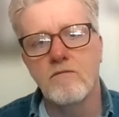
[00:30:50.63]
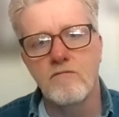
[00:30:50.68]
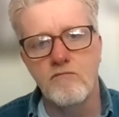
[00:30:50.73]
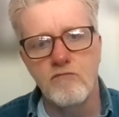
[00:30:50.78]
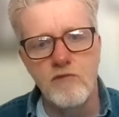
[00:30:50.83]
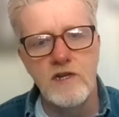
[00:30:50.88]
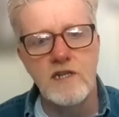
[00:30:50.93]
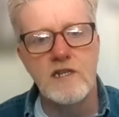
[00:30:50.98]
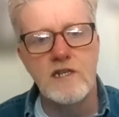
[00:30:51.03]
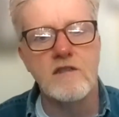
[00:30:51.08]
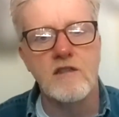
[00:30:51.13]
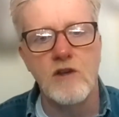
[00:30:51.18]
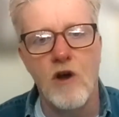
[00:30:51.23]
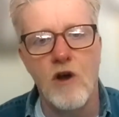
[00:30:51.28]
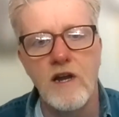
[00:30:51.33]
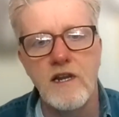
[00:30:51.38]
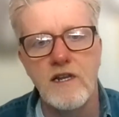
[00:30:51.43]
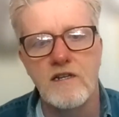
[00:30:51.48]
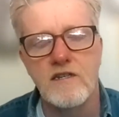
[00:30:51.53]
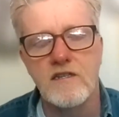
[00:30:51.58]
reach the
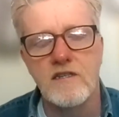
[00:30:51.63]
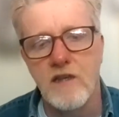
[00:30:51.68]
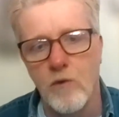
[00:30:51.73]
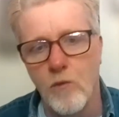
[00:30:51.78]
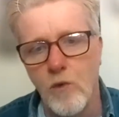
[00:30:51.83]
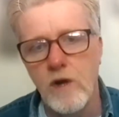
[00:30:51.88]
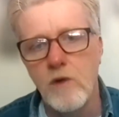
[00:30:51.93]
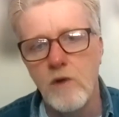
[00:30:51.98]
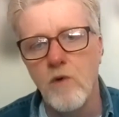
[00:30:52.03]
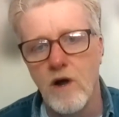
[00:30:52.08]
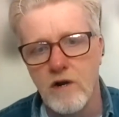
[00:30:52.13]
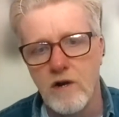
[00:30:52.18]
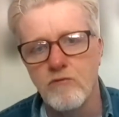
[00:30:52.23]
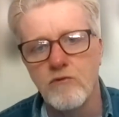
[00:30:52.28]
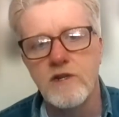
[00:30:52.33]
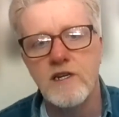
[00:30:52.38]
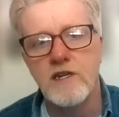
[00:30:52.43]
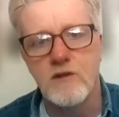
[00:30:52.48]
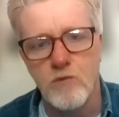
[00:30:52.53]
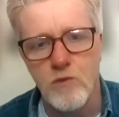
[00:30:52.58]
audience that we want to
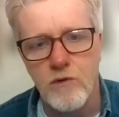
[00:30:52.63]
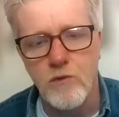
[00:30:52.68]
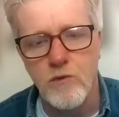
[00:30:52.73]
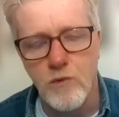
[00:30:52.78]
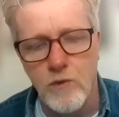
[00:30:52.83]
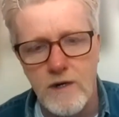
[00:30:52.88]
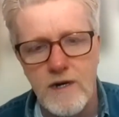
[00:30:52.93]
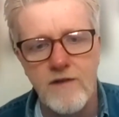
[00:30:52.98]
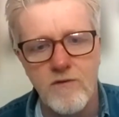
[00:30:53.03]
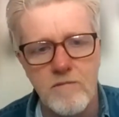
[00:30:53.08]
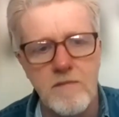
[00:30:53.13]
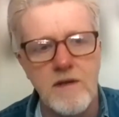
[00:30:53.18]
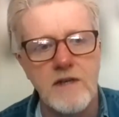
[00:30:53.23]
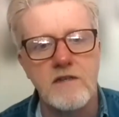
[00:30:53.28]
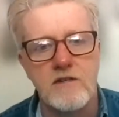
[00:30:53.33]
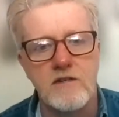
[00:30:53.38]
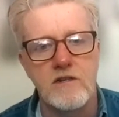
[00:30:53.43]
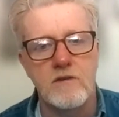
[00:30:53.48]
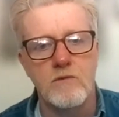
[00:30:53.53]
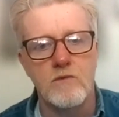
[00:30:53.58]
reach with whatever
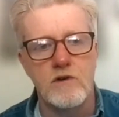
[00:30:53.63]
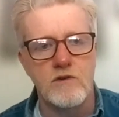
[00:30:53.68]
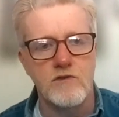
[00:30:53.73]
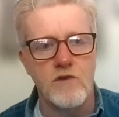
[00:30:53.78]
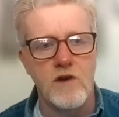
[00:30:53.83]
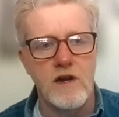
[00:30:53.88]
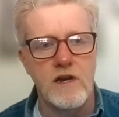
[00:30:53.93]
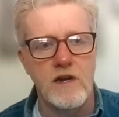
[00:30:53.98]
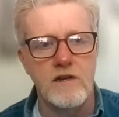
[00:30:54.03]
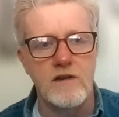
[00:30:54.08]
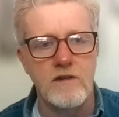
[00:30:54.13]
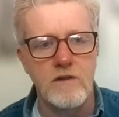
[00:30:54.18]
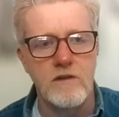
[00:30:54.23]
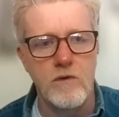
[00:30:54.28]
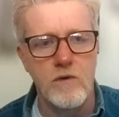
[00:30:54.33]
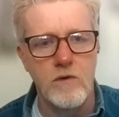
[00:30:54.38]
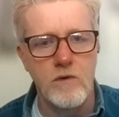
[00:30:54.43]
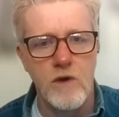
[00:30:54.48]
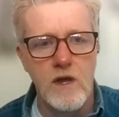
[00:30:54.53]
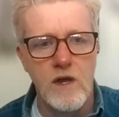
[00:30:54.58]
messaging we're trying
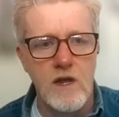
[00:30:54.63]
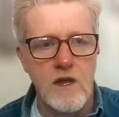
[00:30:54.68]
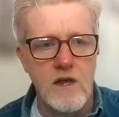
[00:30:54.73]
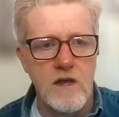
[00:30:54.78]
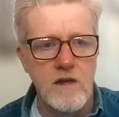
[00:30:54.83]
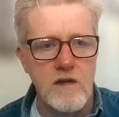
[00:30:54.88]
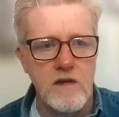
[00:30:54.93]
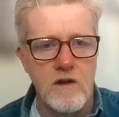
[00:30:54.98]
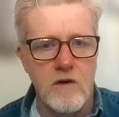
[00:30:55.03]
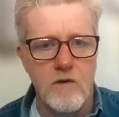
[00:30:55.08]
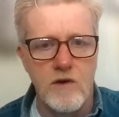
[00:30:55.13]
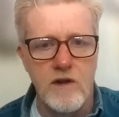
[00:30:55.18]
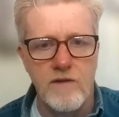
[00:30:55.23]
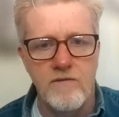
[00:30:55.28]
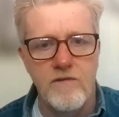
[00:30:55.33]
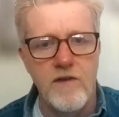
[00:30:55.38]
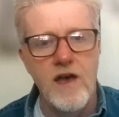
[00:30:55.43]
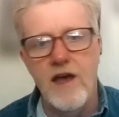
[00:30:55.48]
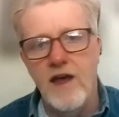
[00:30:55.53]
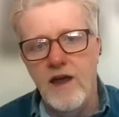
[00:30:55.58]
to you know
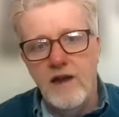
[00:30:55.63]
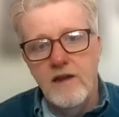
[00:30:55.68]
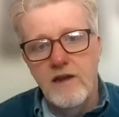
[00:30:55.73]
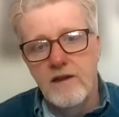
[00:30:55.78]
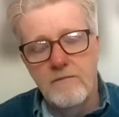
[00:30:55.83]
convey